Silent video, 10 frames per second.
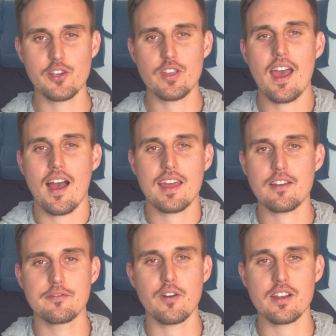yeah, I'd
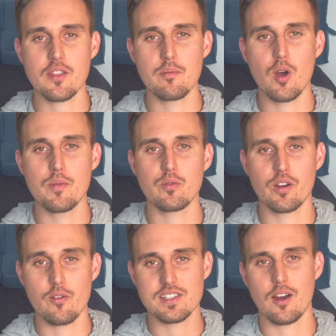have fun in the moment when
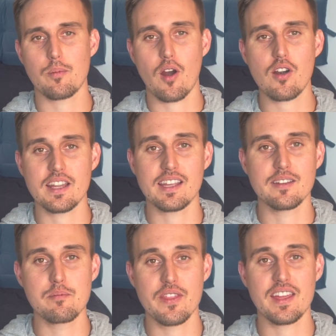I was out
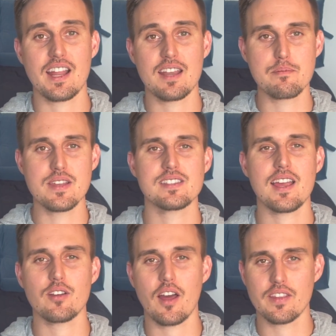partying, but then I'd miss
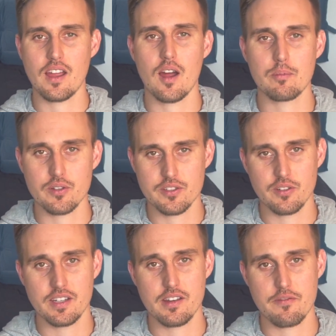out on the
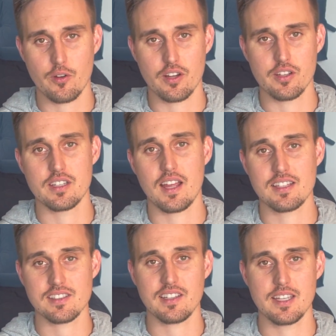opportunity for a good
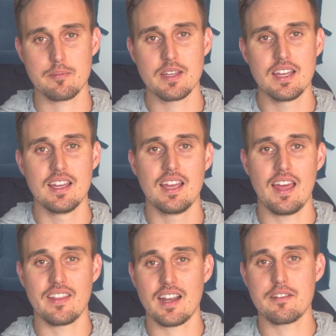night's sleep,
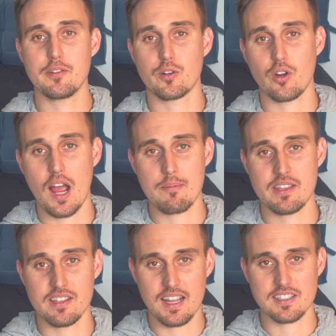and then I'd feel crappy
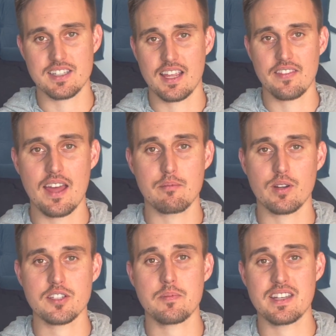the next day. And that
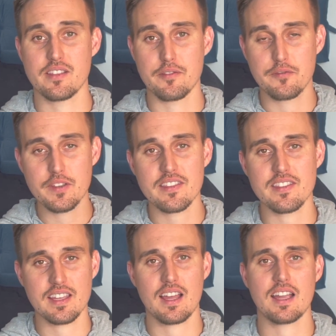brings me to the fifth
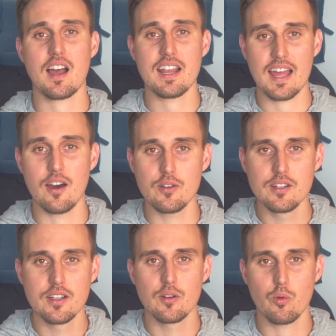thing I cut out
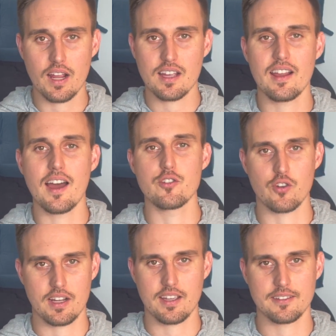when I cut out drinking.